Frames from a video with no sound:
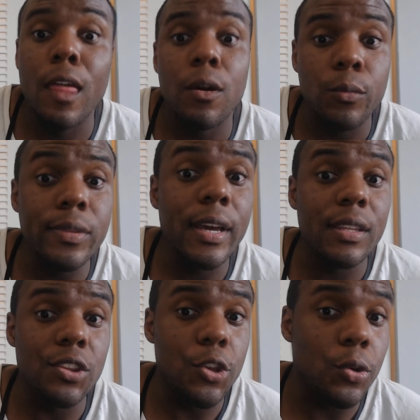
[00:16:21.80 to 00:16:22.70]
One thing I
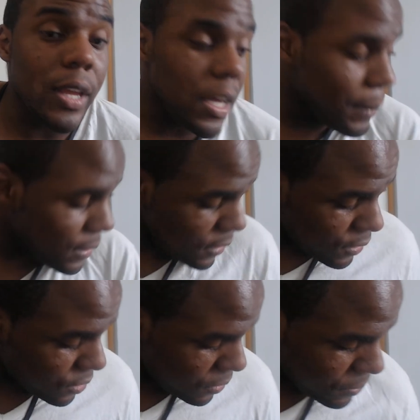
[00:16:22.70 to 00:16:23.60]
do like about
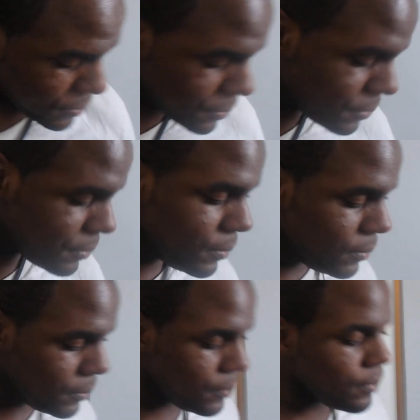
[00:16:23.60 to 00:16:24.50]
this
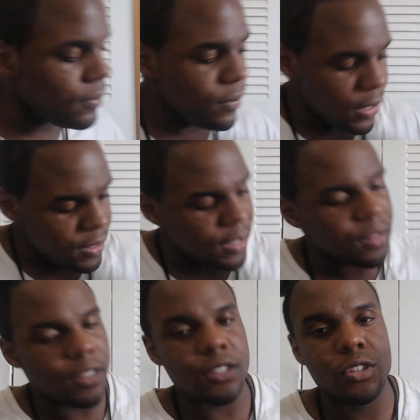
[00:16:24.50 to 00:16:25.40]
is that
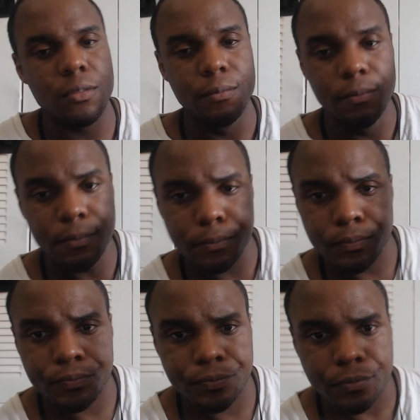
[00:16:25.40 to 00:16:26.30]
this
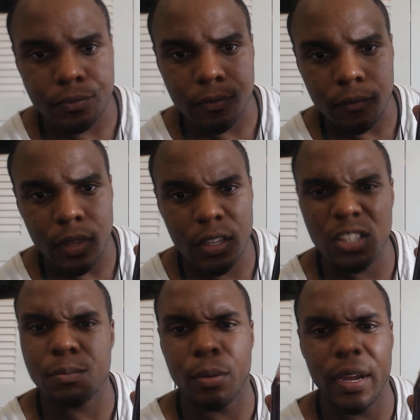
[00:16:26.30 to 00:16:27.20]

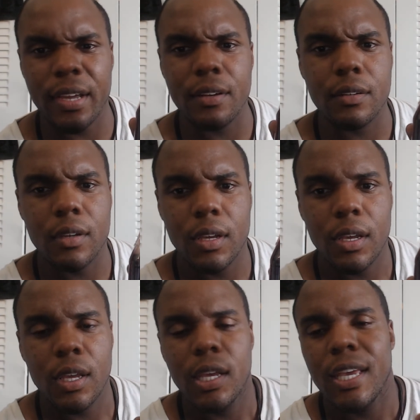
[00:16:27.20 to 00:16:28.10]
brand
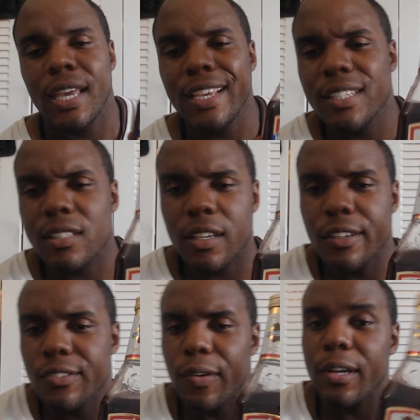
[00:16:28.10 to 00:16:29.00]
is
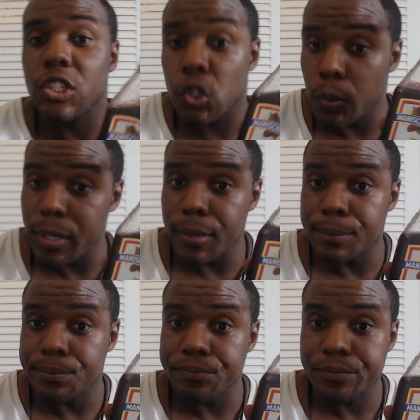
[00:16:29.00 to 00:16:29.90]
very sweet,
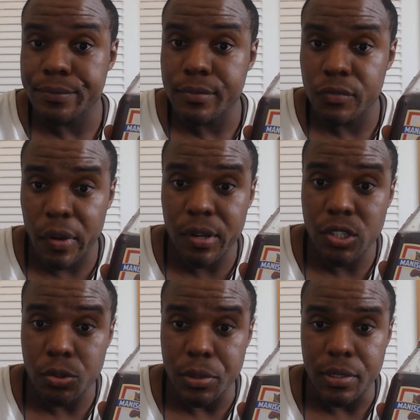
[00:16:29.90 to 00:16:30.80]
very
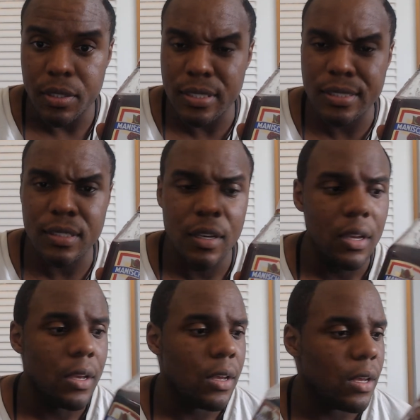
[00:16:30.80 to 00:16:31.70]
sweet. It's
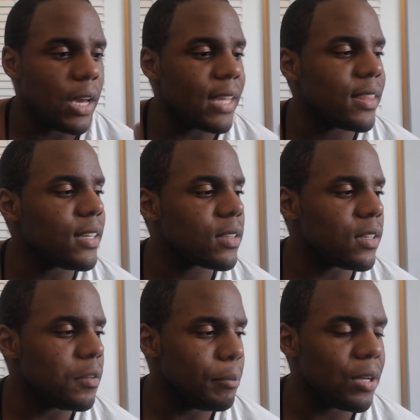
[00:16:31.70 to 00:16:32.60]
I think
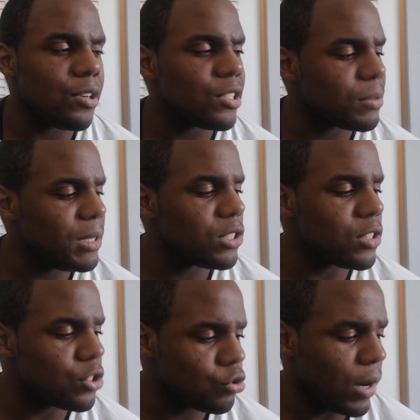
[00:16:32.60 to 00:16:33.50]
the bitterness means
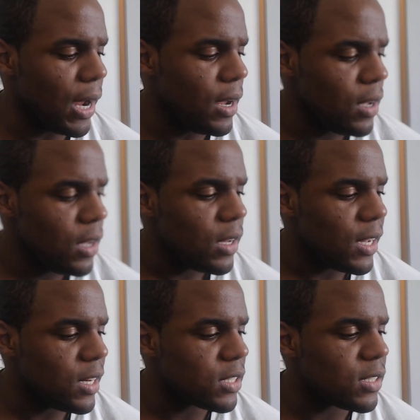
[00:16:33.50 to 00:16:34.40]
it's dry,
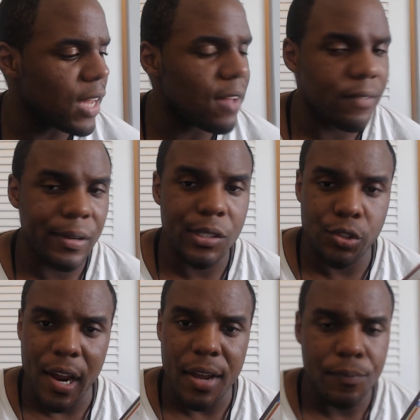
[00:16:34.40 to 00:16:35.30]
and it's not very
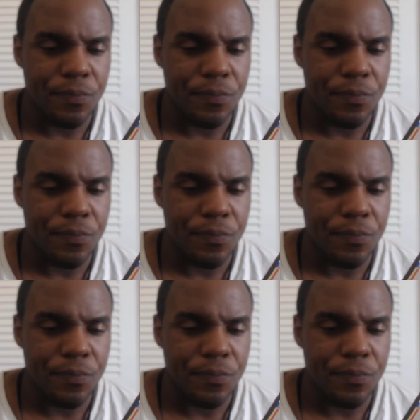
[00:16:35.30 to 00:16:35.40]
dry